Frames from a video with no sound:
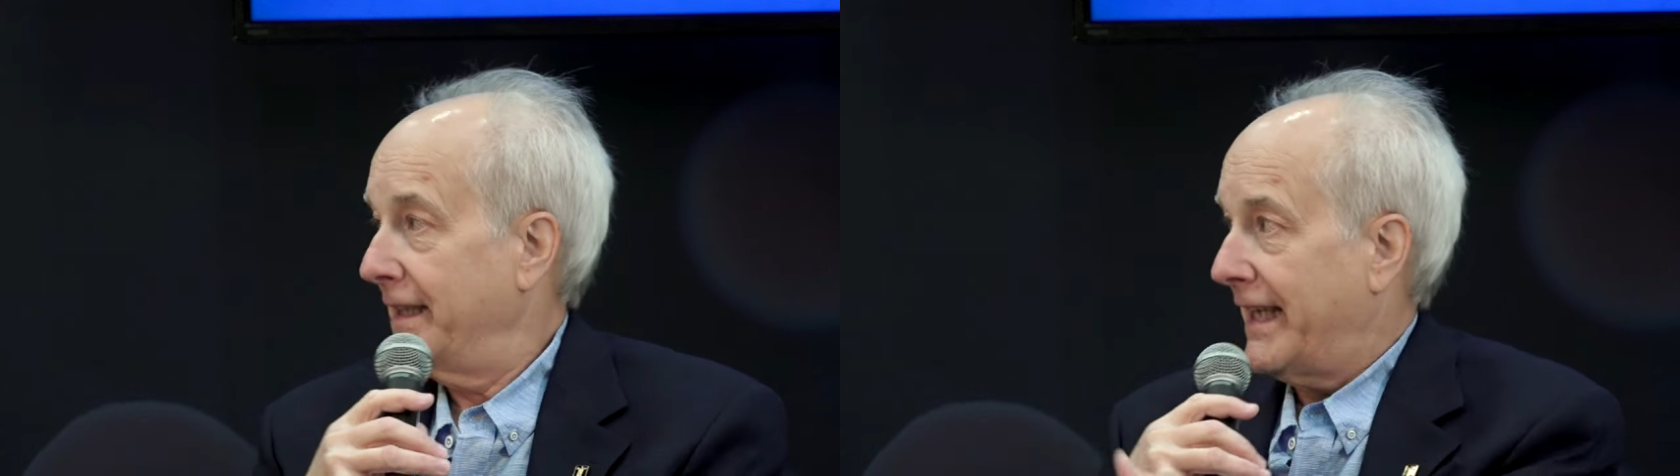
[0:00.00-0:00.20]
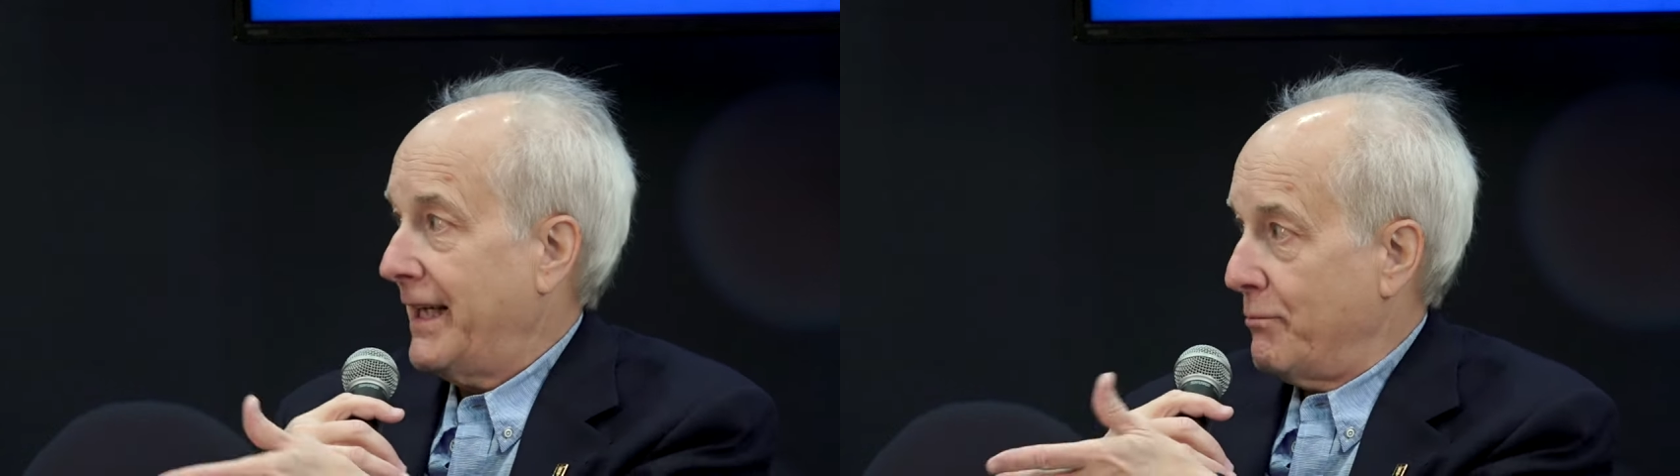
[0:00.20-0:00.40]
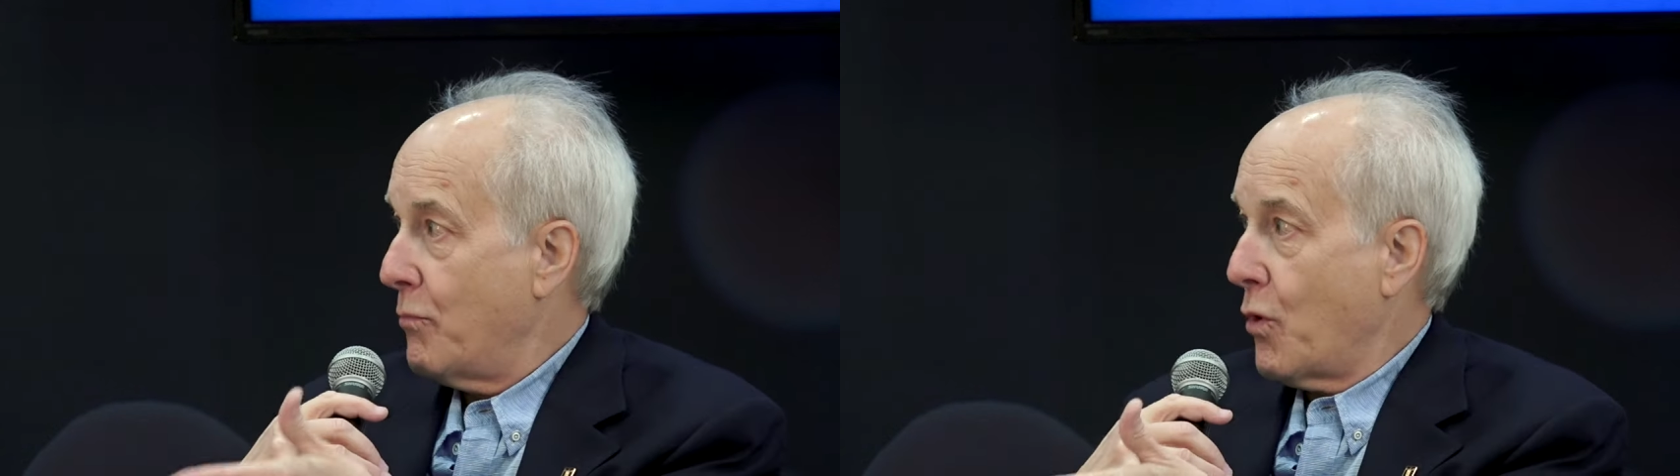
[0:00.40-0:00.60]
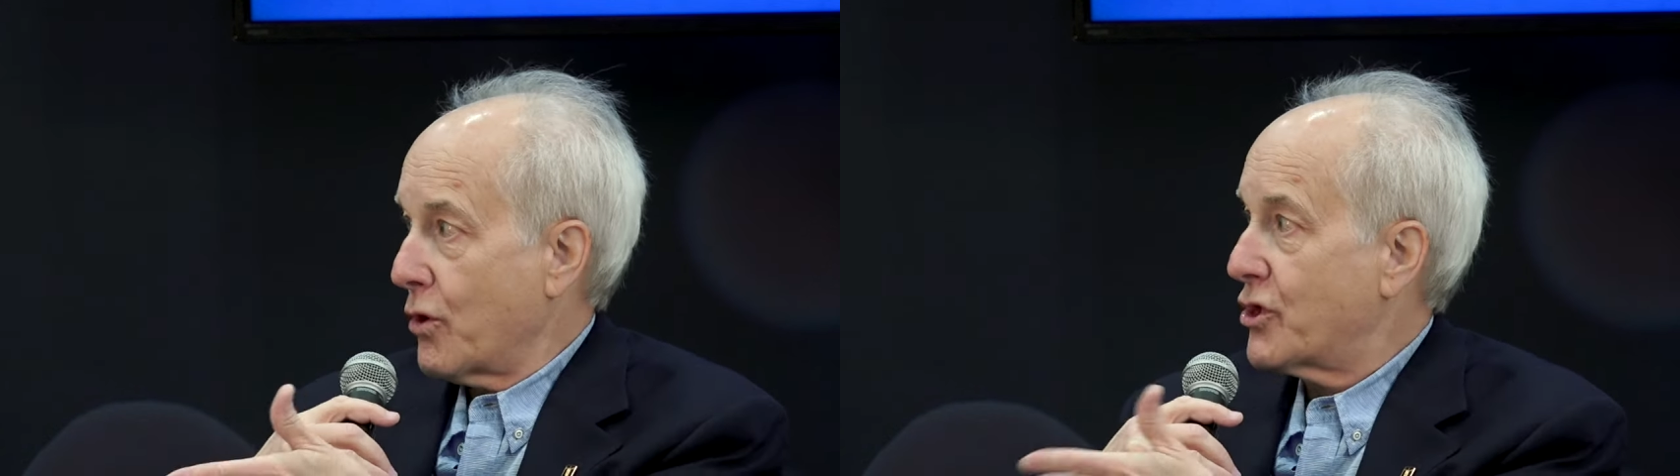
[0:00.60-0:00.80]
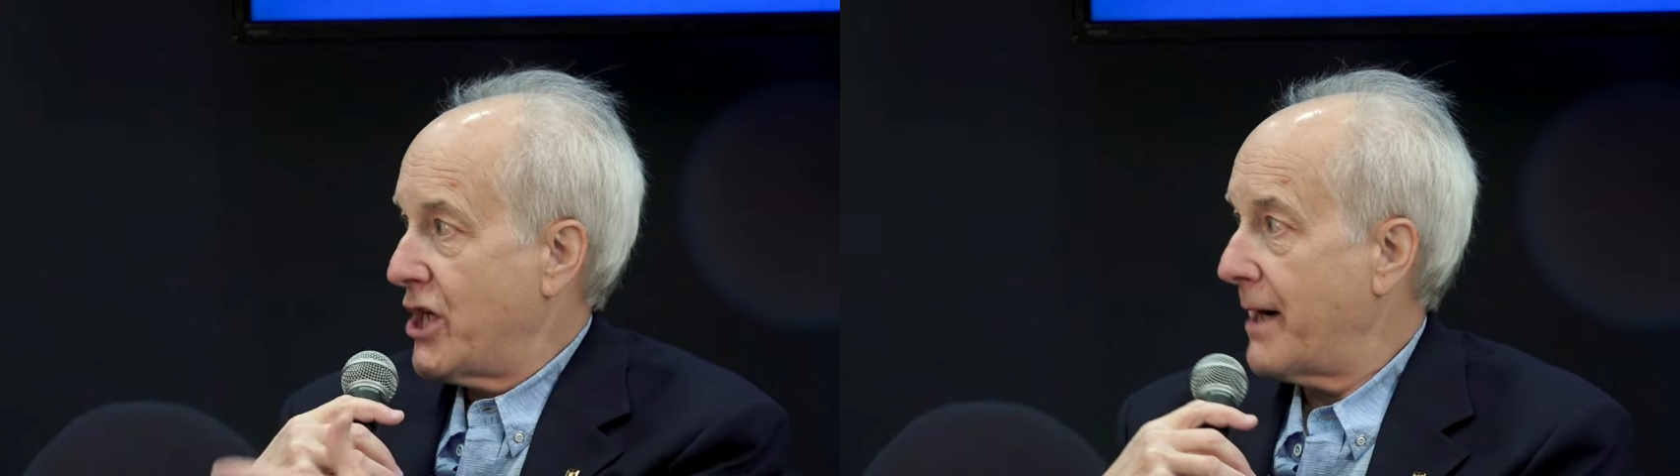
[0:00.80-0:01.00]
get
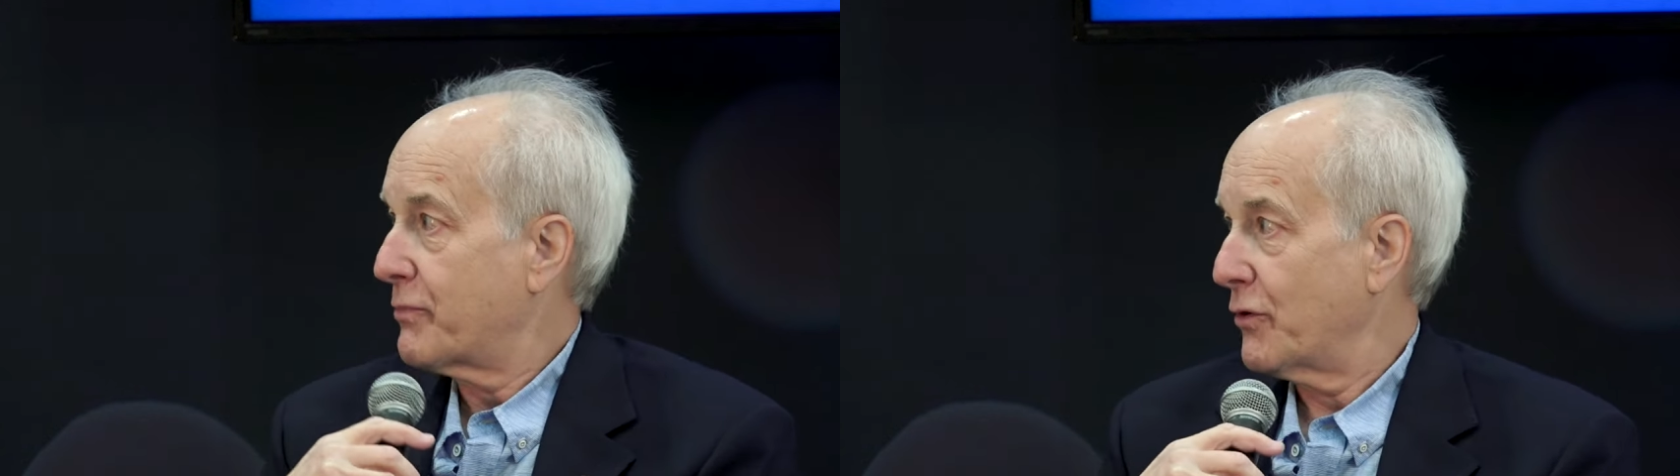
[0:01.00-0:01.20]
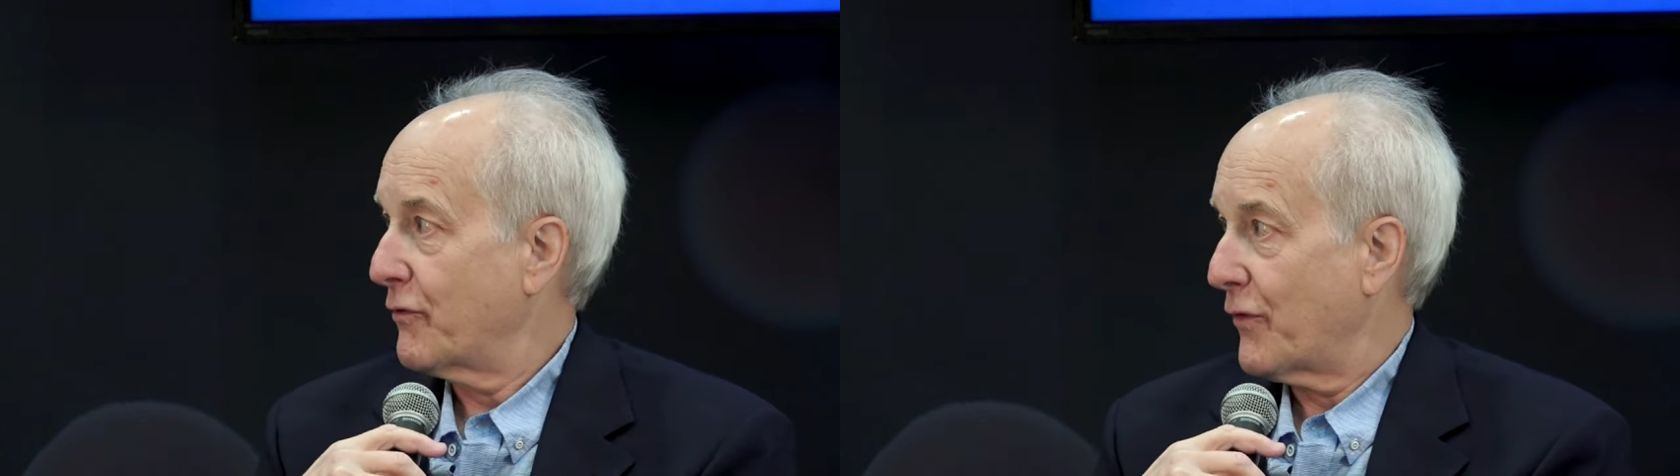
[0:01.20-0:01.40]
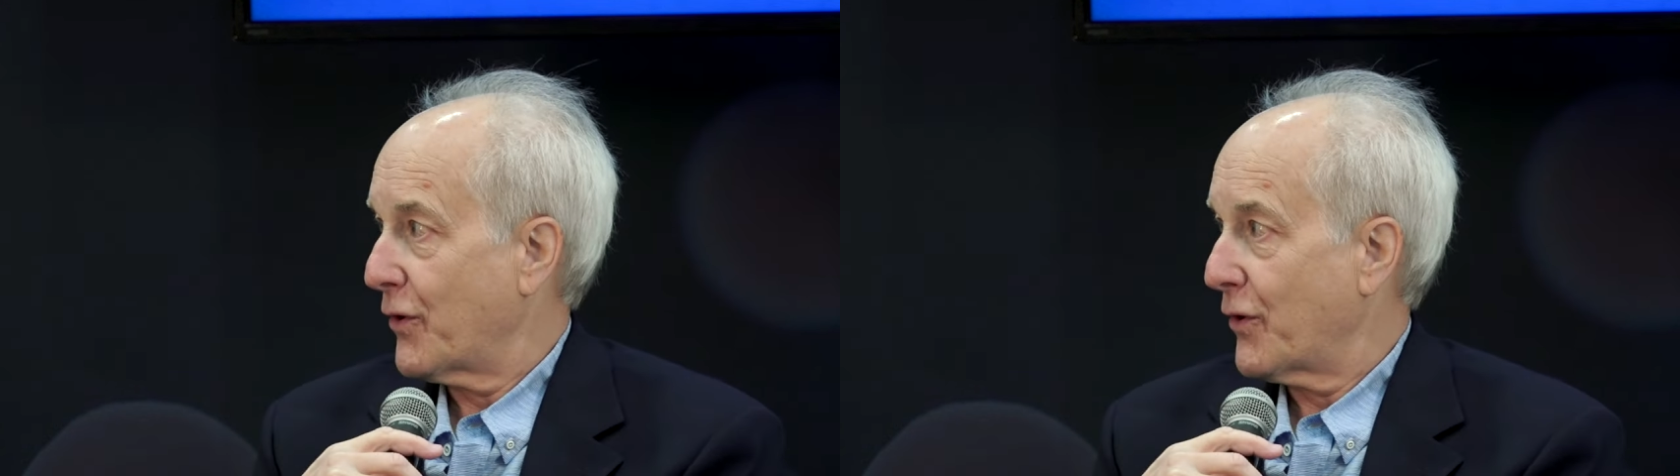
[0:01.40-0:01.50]
more chapter and